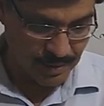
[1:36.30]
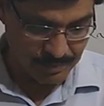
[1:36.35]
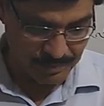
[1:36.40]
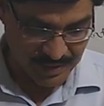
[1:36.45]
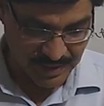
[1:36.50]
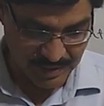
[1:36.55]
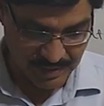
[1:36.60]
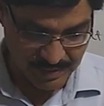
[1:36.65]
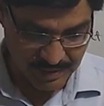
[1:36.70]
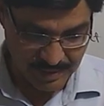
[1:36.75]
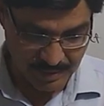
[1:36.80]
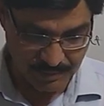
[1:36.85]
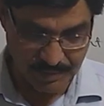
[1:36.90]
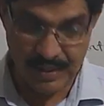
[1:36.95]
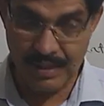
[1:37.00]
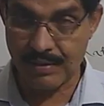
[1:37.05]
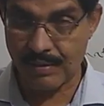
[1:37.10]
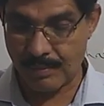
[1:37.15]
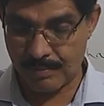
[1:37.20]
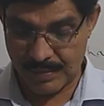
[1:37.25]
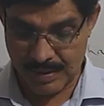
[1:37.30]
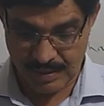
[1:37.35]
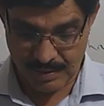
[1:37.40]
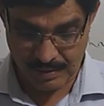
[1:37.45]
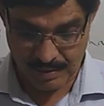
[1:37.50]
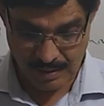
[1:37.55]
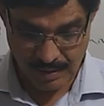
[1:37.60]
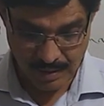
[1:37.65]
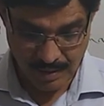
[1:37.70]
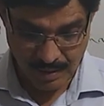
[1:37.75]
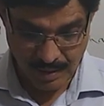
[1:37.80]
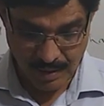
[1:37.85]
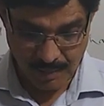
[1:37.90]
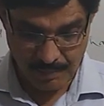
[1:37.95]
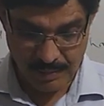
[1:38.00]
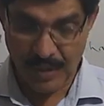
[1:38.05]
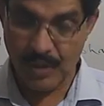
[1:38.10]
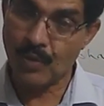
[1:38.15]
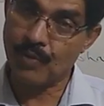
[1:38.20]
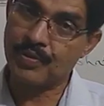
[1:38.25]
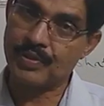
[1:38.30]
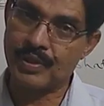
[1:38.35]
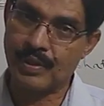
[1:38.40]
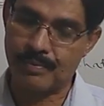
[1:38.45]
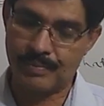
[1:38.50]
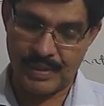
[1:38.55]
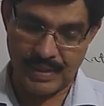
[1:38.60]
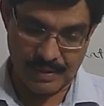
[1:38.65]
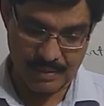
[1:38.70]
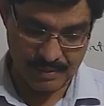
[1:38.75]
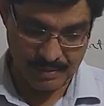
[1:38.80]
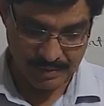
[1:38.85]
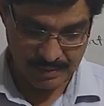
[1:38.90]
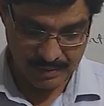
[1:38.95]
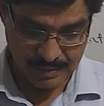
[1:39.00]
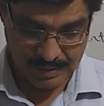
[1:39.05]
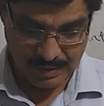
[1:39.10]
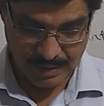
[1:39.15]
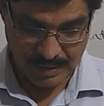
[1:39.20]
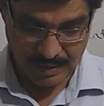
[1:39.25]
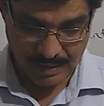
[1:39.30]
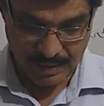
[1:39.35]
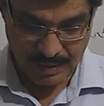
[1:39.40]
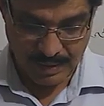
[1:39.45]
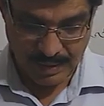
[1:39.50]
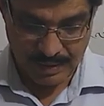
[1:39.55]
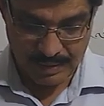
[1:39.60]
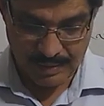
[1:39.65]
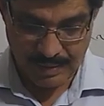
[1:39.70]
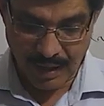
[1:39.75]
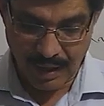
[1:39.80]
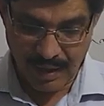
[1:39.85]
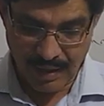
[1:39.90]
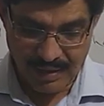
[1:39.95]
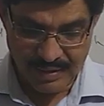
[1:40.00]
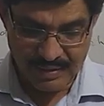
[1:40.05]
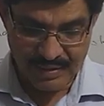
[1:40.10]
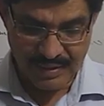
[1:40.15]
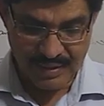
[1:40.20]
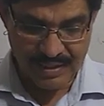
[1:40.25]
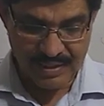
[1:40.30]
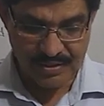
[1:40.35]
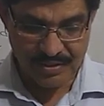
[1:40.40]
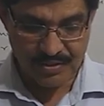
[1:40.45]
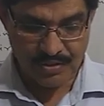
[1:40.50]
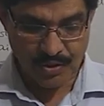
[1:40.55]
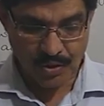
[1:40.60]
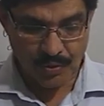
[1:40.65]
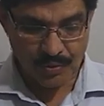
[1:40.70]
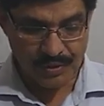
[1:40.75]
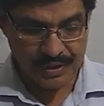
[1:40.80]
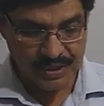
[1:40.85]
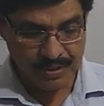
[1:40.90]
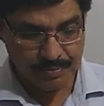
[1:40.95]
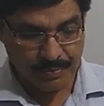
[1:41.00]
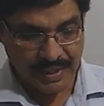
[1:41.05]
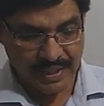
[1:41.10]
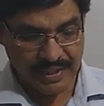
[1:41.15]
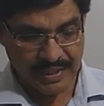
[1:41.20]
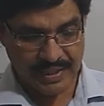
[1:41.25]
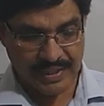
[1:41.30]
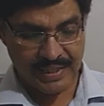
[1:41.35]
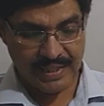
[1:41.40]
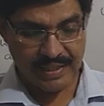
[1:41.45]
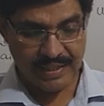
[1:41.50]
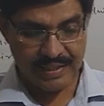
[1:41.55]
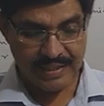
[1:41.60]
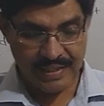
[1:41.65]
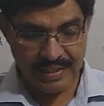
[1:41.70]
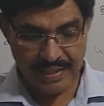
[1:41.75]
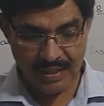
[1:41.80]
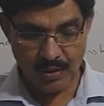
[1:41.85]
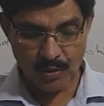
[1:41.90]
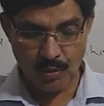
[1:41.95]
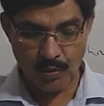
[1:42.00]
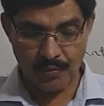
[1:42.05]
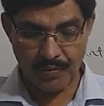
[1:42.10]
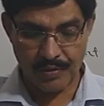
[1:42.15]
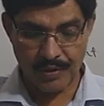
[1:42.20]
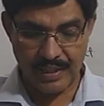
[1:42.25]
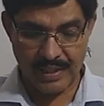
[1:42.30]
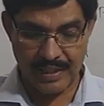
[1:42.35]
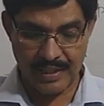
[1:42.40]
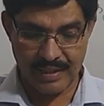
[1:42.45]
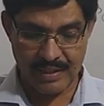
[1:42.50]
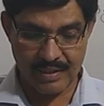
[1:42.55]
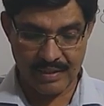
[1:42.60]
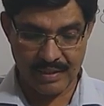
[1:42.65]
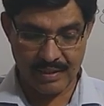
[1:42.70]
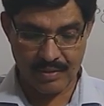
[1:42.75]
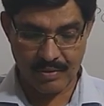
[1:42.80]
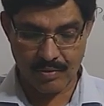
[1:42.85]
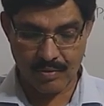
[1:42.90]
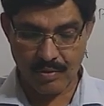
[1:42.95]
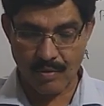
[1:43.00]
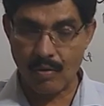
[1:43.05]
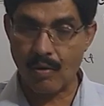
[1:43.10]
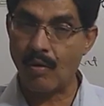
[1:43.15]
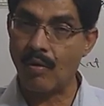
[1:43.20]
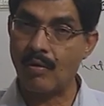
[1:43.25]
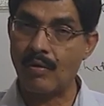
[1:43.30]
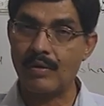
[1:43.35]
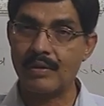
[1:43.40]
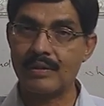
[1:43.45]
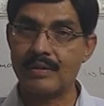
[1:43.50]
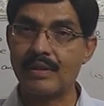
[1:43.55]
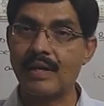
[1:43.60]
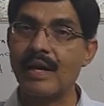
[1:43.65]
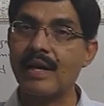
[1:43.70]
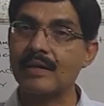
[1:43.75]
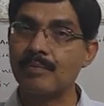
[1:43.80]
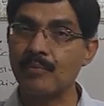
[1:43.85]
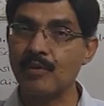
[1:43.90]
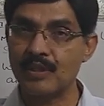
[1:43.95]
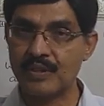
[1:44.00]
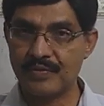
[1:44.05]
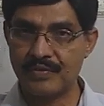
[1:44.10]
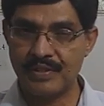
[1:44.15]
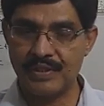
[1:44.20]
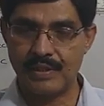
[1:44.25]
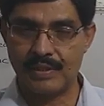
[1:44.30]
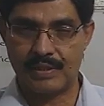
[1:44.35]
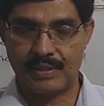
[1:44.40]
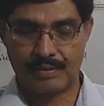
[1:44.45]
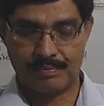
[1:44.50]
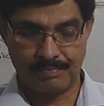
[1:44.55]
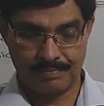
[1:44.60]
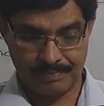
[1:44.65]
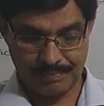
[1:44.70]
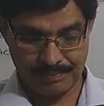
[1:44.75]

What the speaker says: something, with something, made of something. The earth is surrounded by a layer of air called the atmosphere.